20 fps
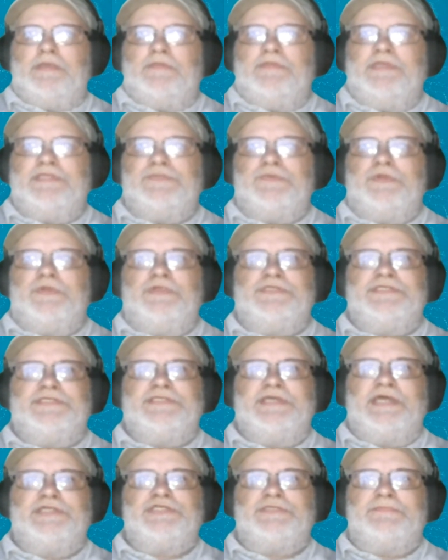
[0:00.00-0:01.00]
These words
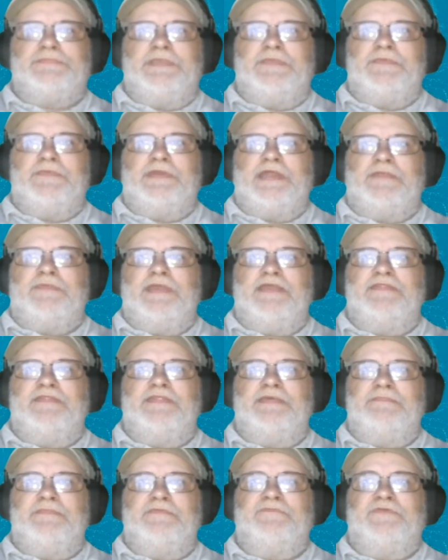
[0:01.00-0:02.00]
touched me when I
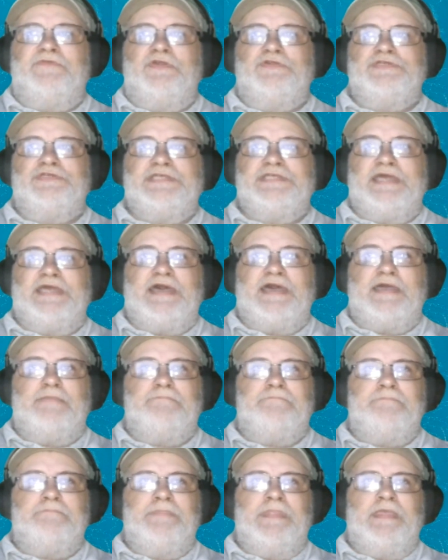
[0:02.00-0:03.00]
read them the first
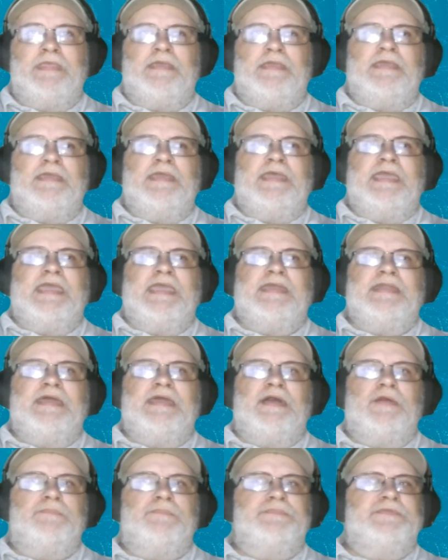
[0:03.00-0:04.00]
time and
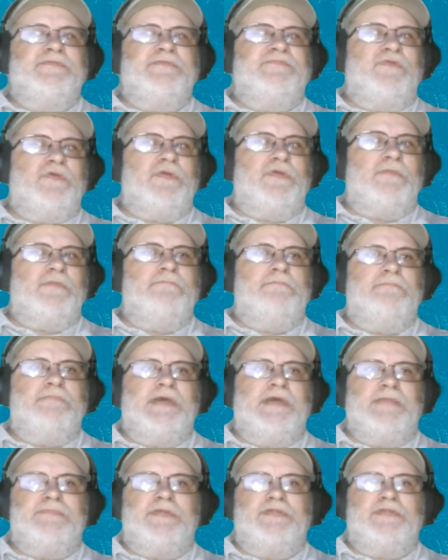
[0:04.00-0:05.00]
helped to form
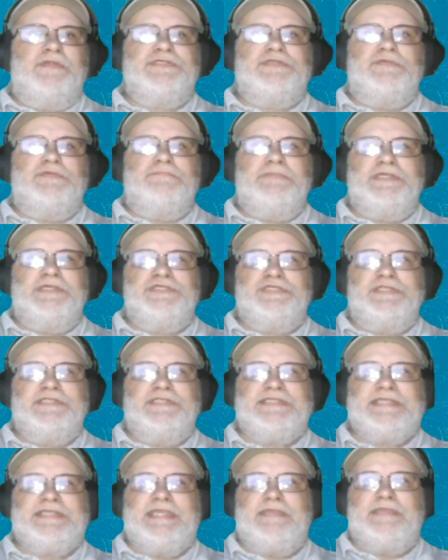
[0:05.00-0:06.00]
my personal
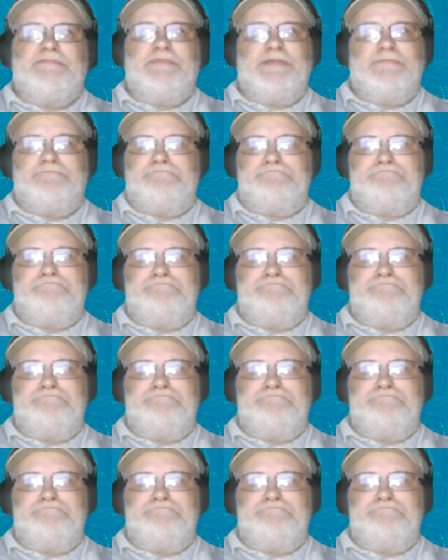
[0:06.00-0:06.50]
mission statement.